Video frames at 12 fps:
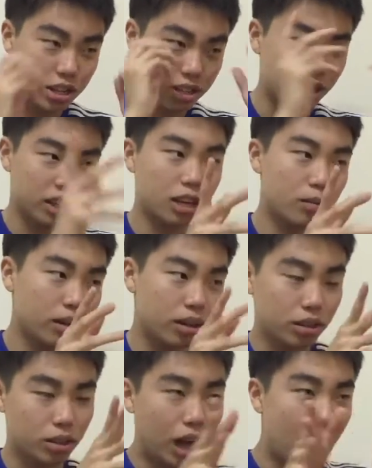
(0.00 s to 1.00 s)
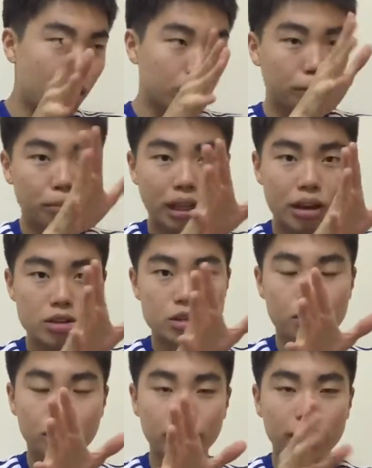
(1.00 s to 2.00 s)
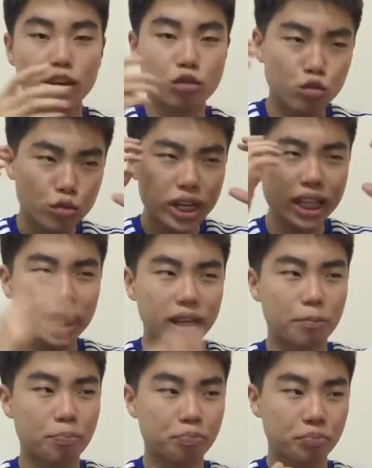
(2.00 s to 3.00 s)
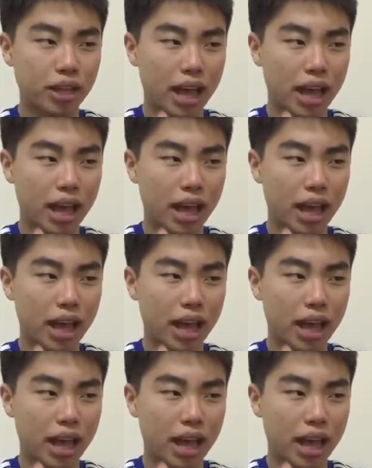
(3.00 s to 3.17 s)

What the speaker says: just thinking about how the players are playing, really